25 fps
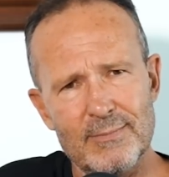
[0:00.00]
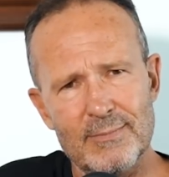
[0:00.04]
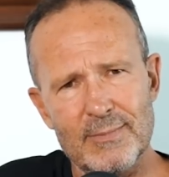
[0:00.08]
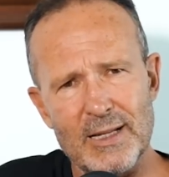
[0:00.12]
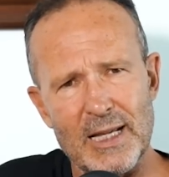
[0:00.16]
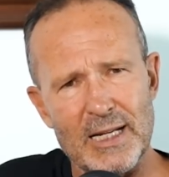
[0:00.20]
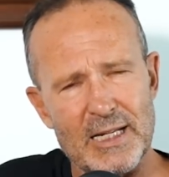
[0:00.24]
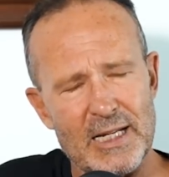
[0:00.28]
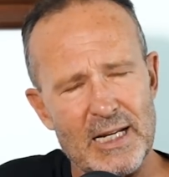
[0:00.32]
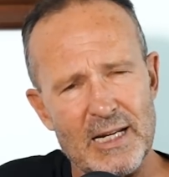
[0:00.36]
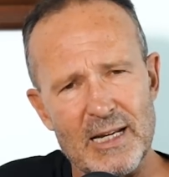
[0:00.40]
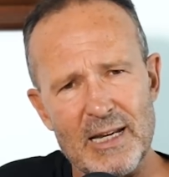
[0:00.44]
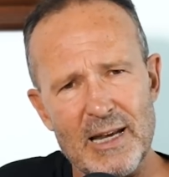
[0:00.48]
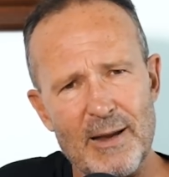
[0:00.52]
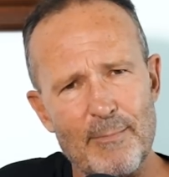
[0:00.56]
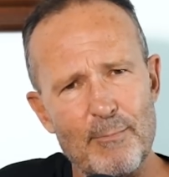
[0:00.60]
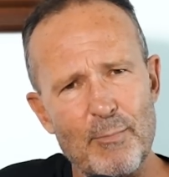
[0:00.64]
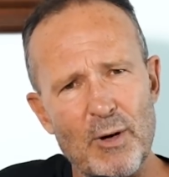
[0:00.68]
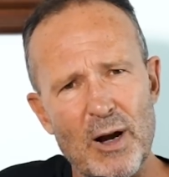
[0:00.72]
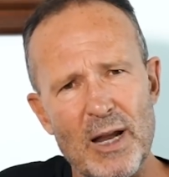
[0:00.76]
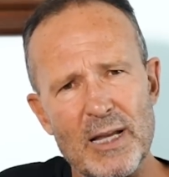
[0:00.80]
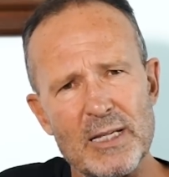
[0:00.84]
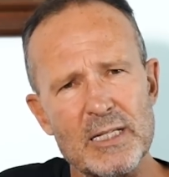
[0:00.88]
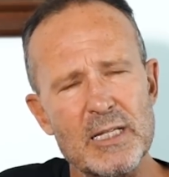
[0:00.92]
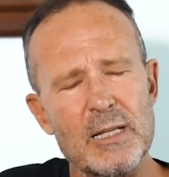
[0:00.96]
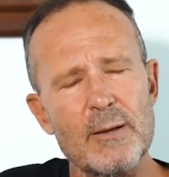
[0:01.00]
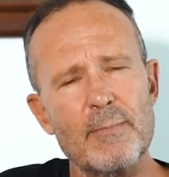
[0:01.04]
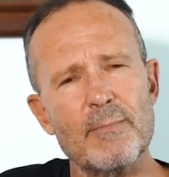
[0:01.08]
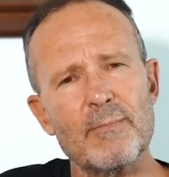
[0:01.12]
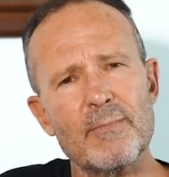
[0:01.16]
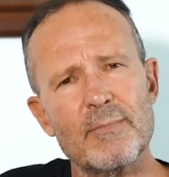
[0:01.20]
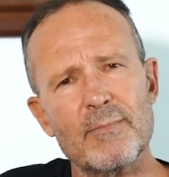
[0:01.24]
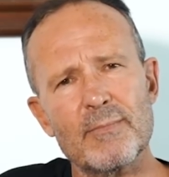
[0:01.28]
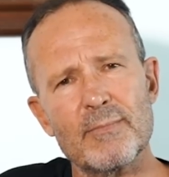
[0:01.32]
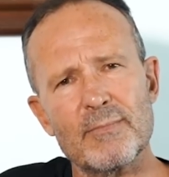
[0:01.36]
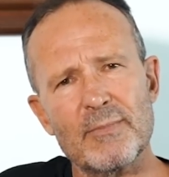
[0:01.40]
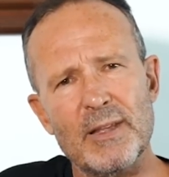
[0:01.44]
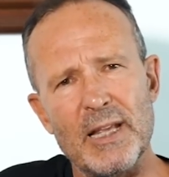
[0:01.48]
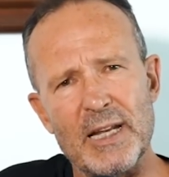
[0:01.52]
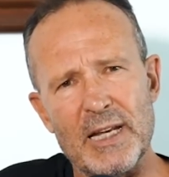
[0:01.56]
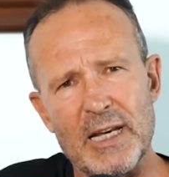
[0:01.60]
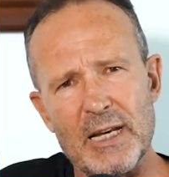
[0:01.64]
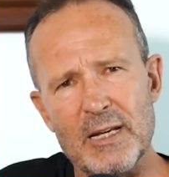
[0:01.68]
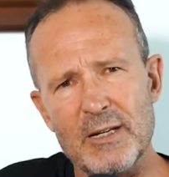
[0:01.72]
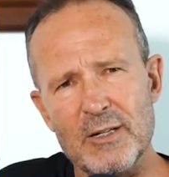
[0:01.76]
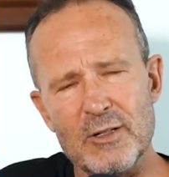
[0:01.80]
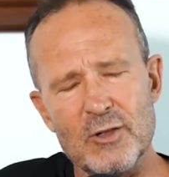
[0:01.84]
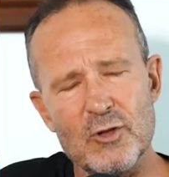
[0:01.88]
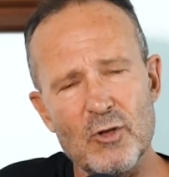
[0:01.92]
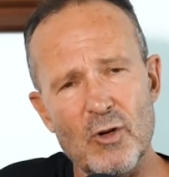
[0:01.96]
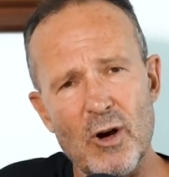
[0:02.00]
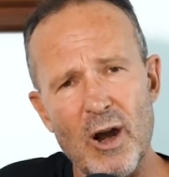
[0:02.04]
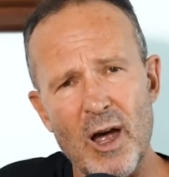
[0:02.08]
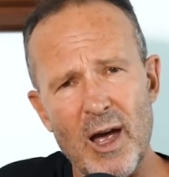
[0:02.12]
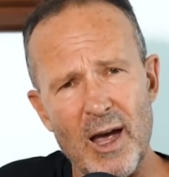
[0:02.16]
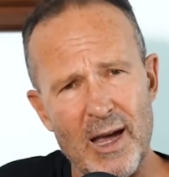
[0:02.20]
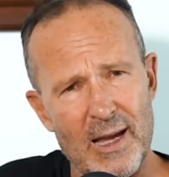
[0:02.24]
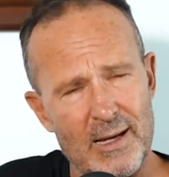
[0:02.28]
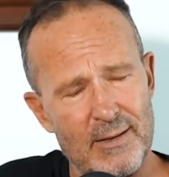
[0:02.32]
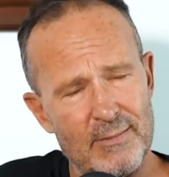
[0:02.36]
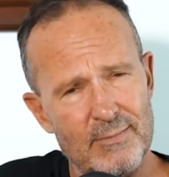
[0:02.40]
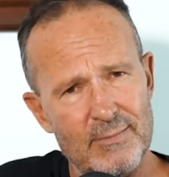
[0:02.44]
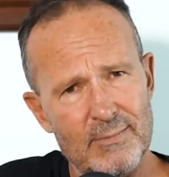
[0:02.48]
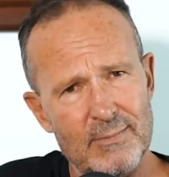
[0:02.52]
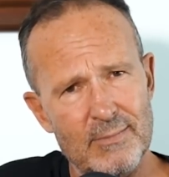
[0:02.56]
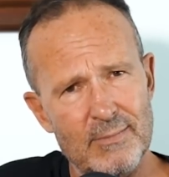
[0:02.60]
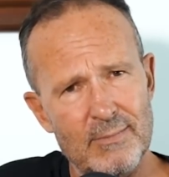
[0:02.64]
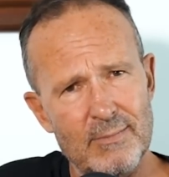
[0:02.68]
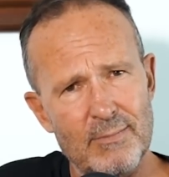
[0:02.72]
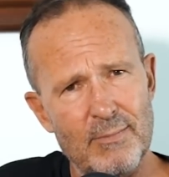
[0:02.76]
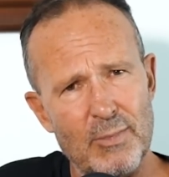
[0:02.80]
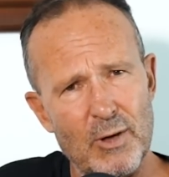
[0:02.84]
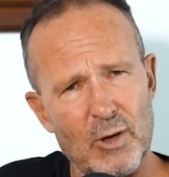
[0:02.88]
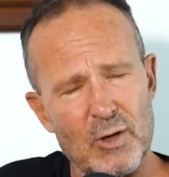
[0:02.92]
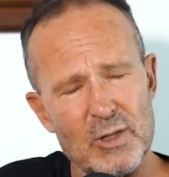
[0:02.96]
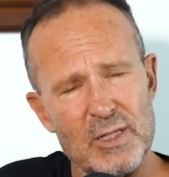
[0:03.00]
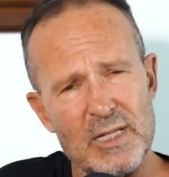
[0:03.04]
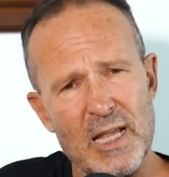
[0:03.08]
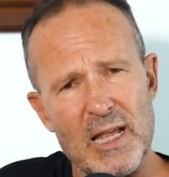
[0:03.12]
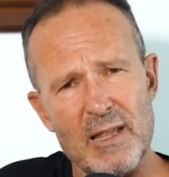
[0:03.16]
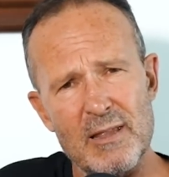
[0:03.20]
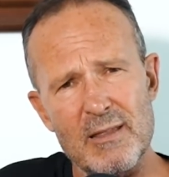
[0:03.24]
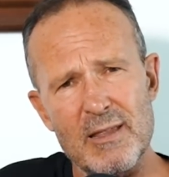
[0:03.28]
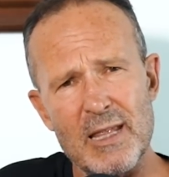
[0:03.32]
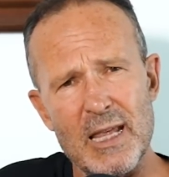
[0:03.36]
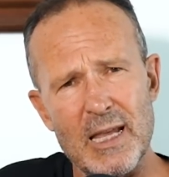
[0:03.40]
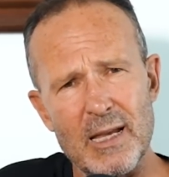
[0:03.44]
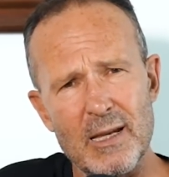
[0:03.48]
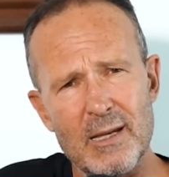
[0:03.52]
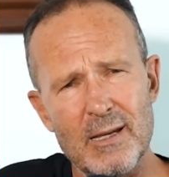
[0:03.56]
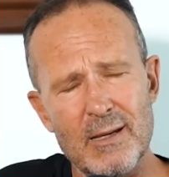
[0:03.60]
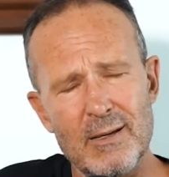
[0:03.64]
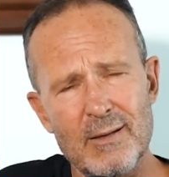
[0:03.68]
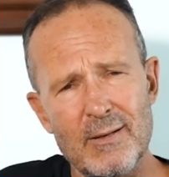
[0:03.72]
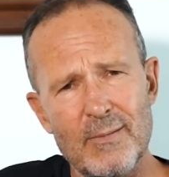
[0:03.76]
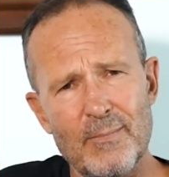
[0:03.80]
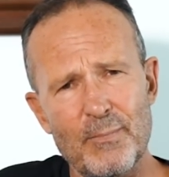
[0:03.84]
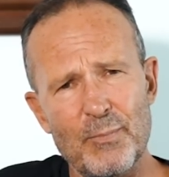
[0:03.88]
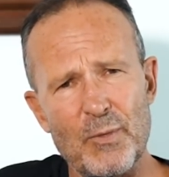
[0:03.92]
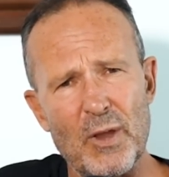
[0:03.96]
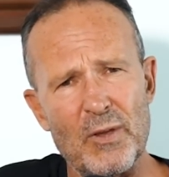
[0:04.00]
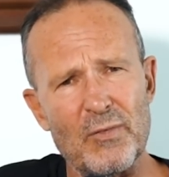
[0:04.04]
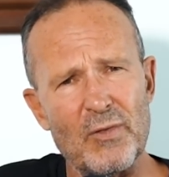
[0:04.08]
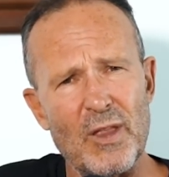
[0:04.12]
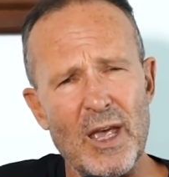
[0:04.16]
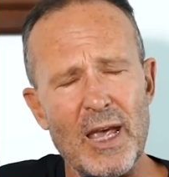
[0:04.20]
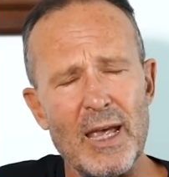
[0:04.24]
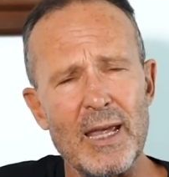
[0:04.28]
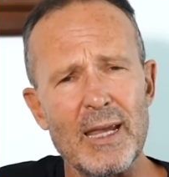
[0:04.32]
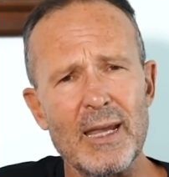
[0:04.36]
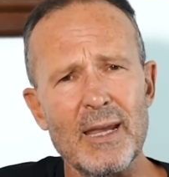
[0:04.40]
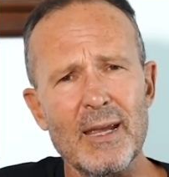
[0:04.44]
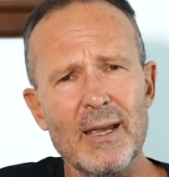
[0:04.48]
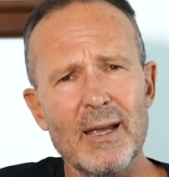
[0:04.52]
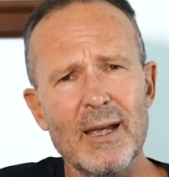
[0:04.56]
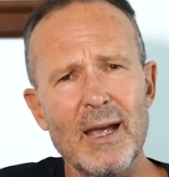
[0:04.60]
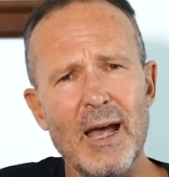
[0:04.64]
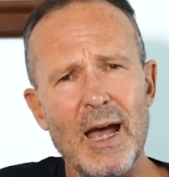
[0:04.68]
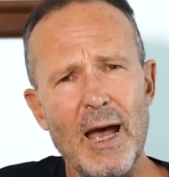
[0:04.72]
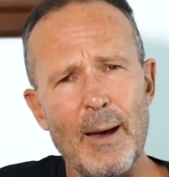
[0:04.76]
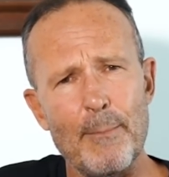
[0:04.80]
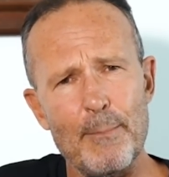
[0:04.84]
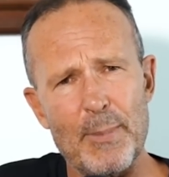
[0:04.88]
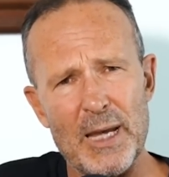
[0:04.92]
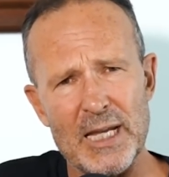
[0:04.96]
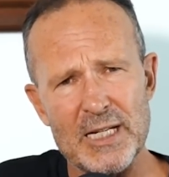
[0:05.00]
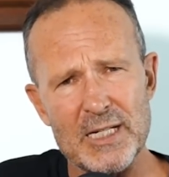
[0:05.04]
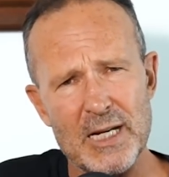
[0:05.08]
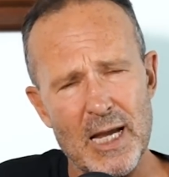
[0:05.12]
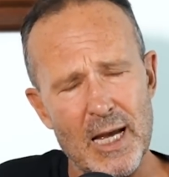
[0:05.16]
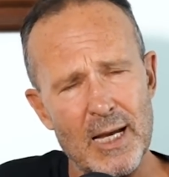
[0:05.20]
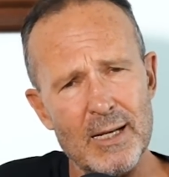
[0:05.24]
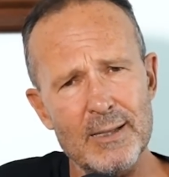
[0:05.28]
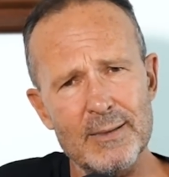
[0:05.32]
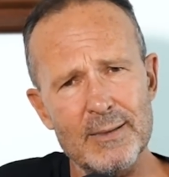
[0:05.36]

they didn't embrace them. They didn't try because they think that they are better.